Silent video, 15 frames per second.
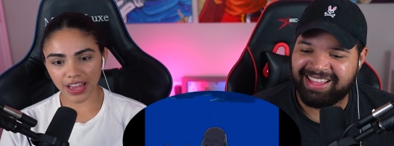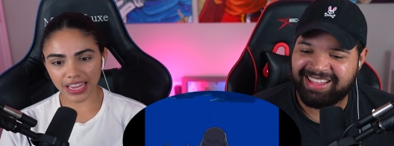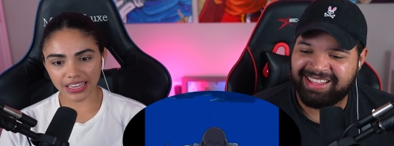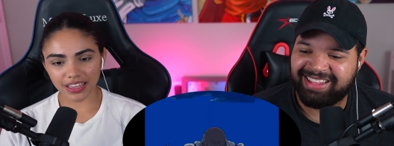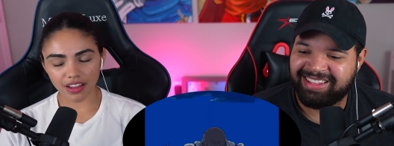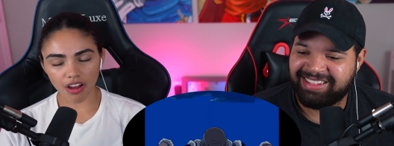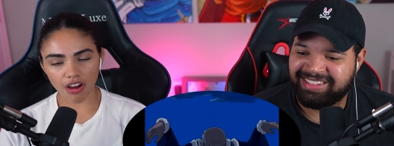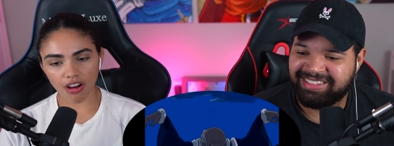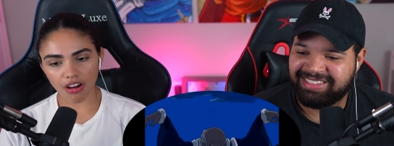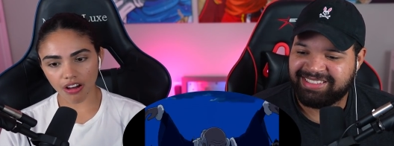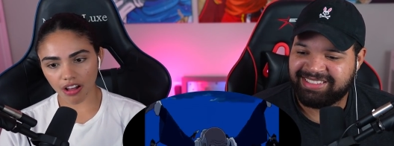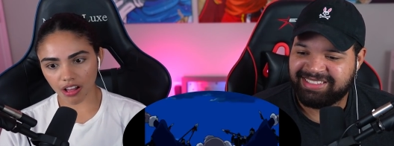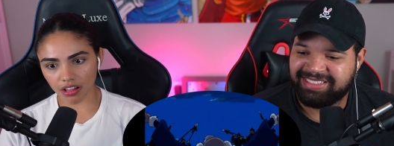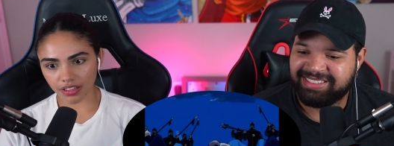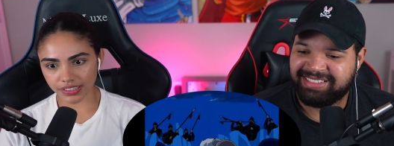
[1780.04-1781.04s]
Speaker 1: fighting
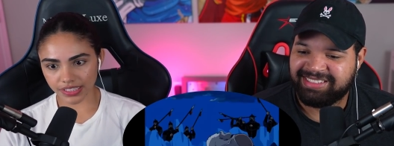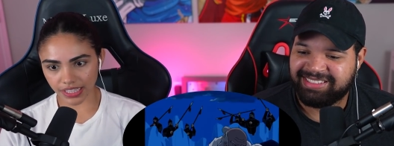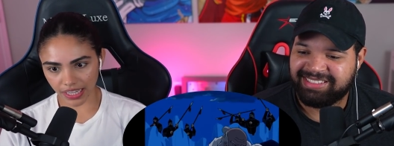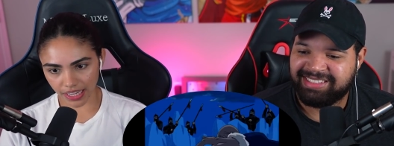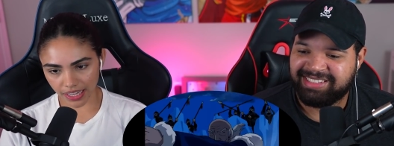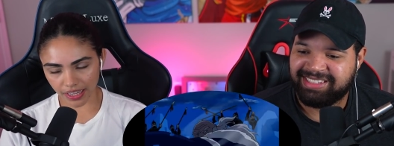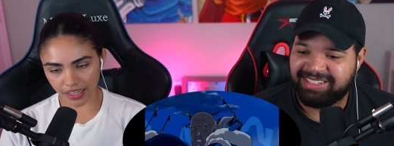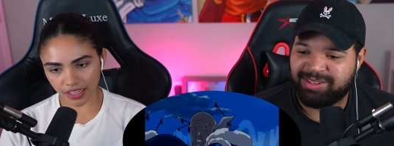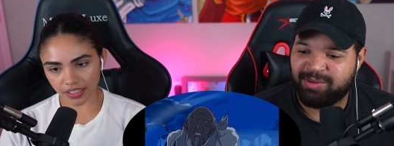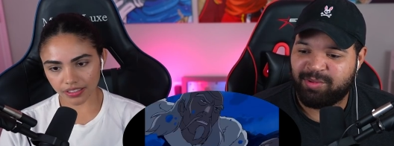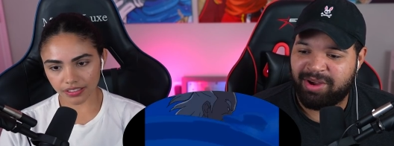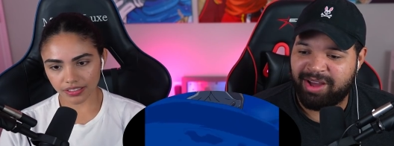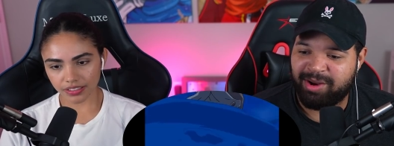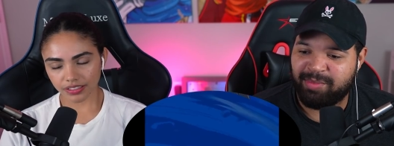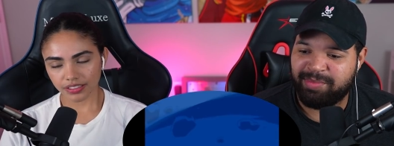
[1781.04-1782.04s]
all day. The
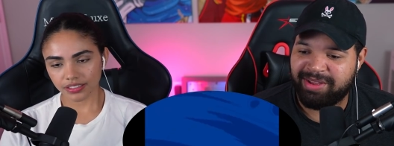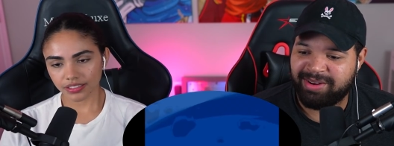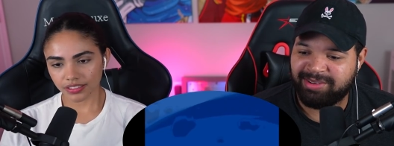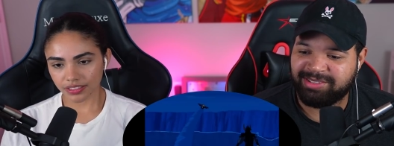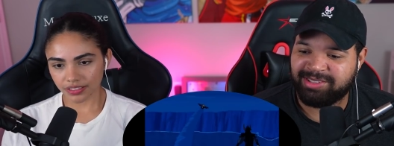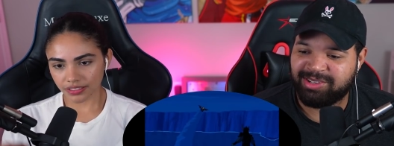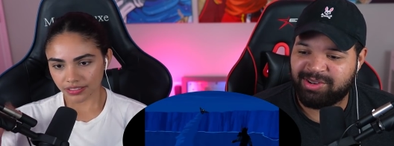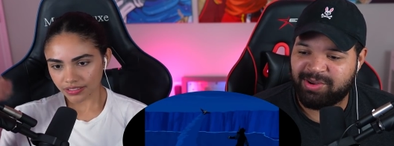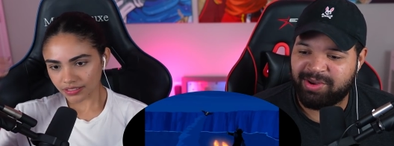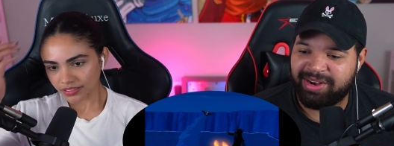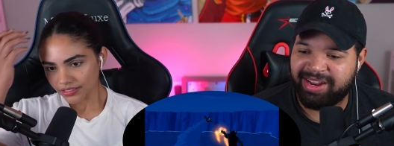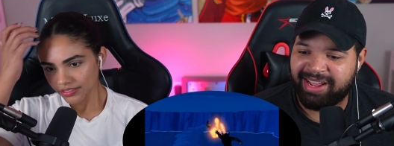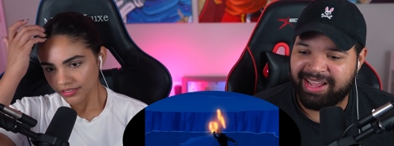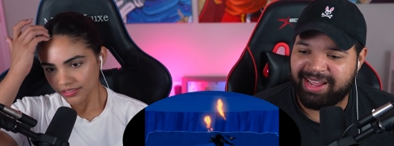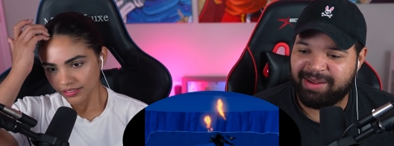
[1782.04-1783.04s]
Speaker 2: waterbenders are going
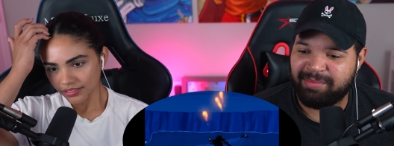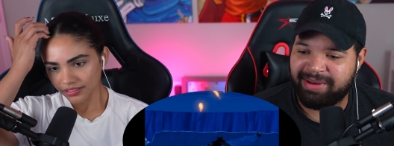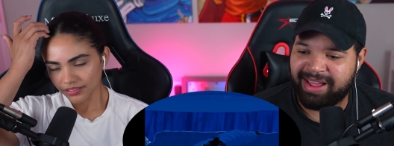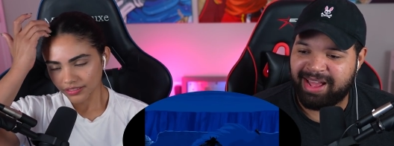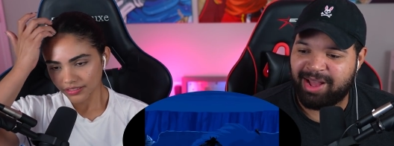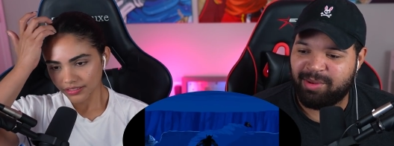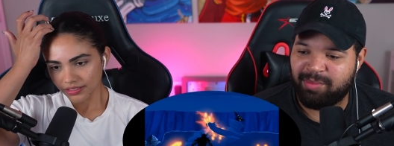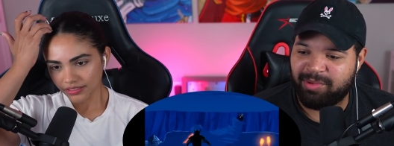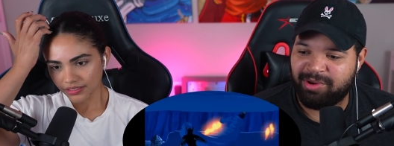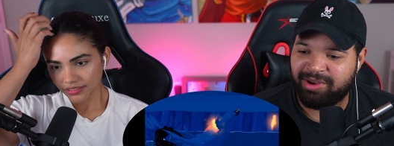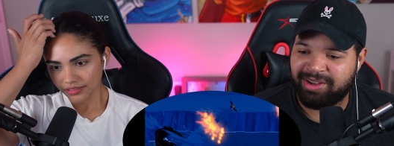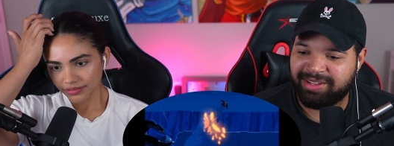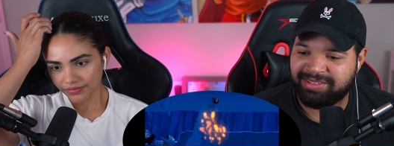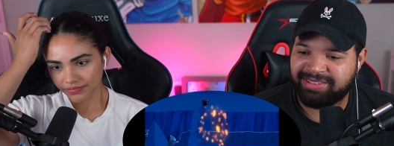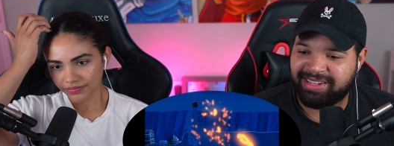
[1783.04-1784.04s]
ham now,
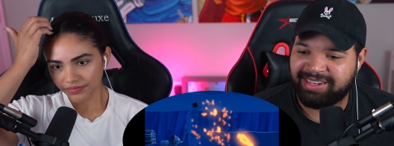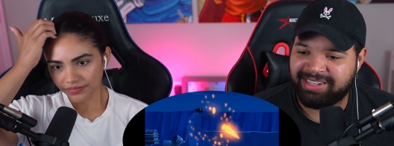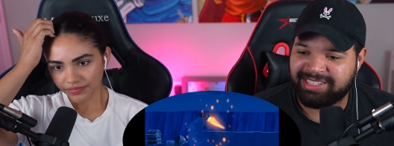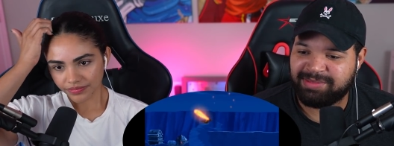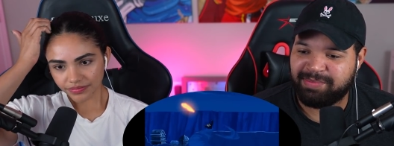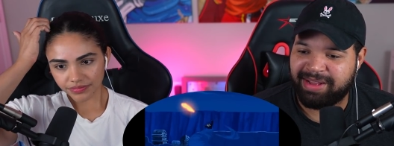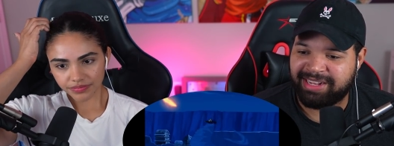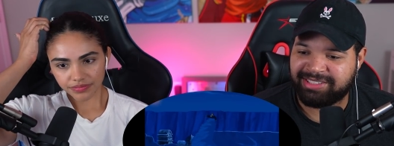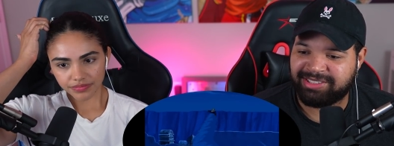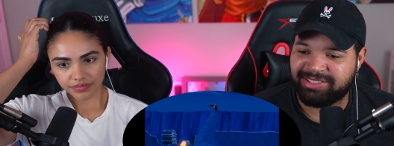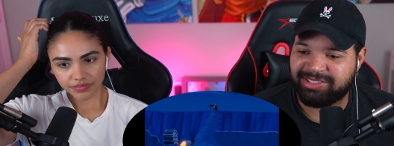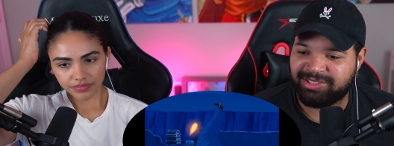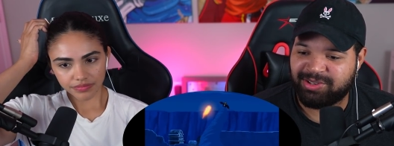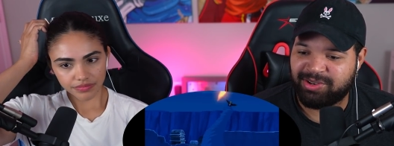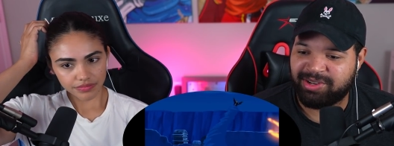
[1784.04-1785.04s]
boy. And this master
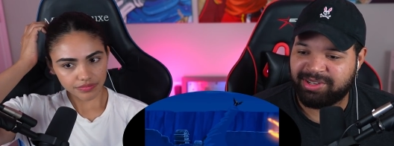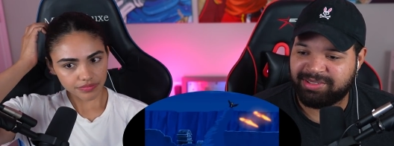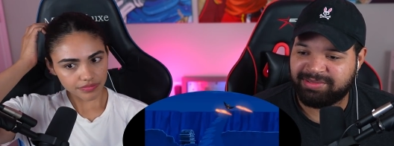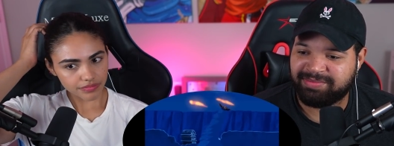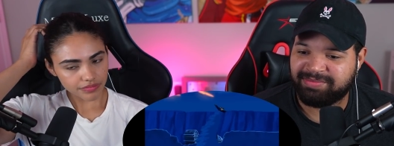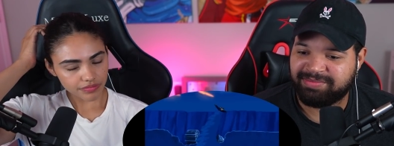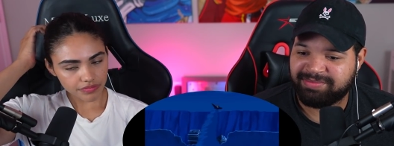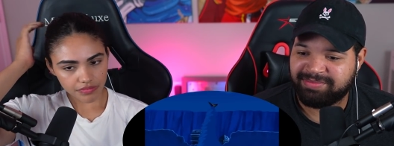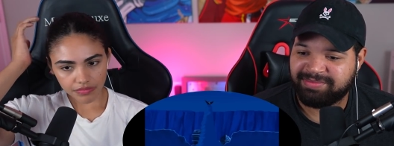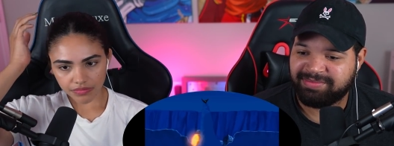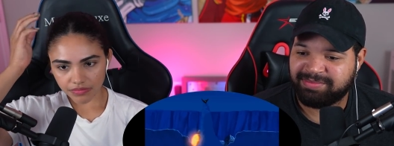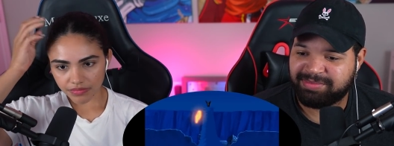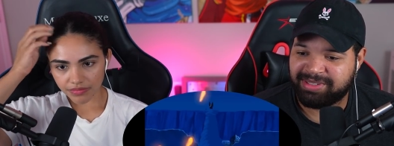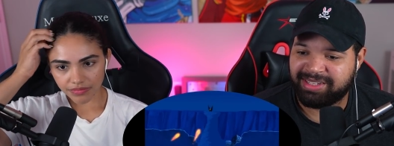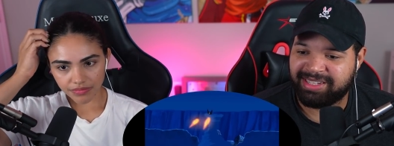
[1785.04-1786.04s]
is going
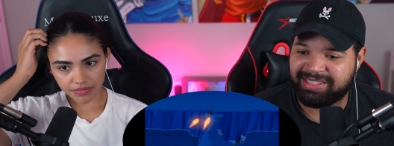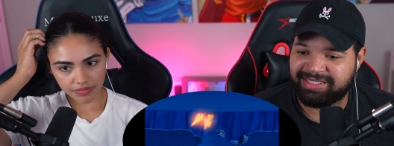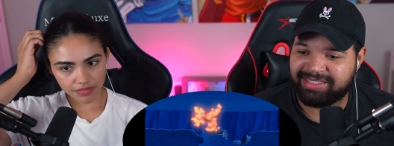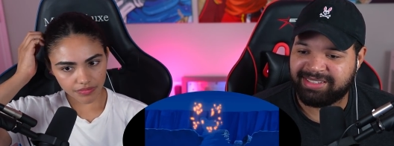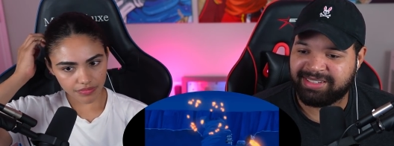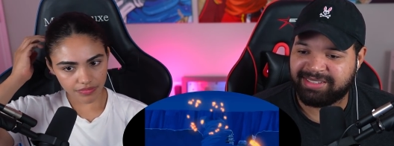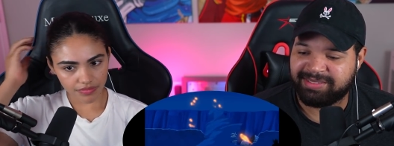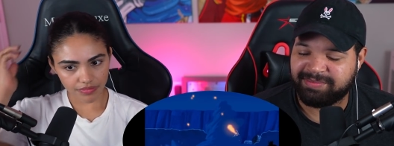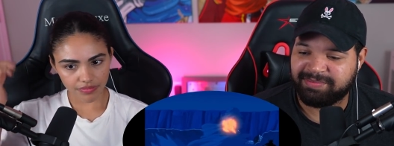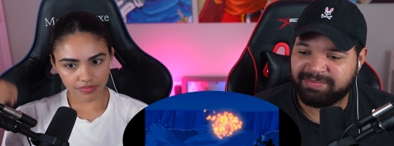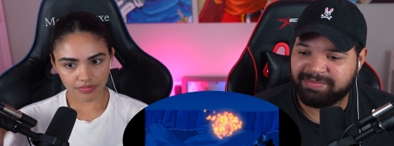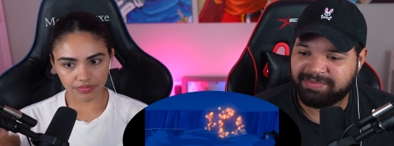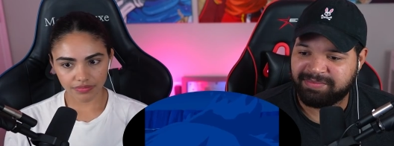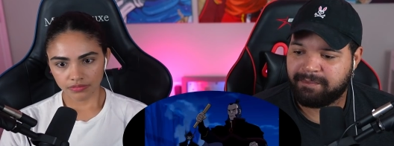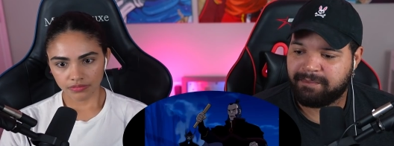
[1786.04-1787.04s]
ballistic.
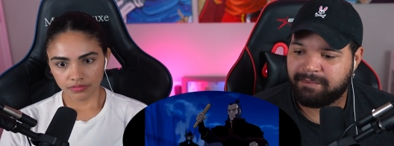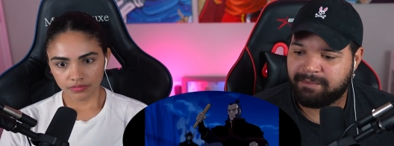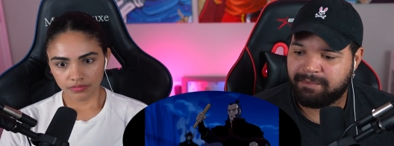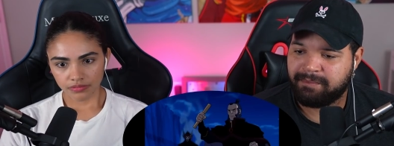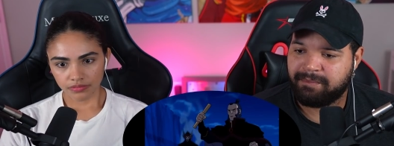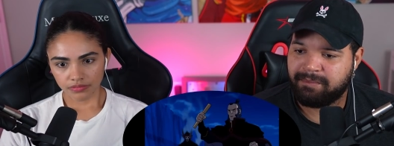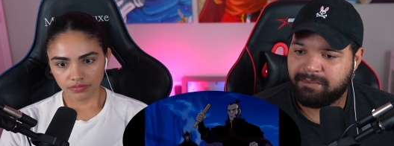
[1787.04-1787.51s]
Special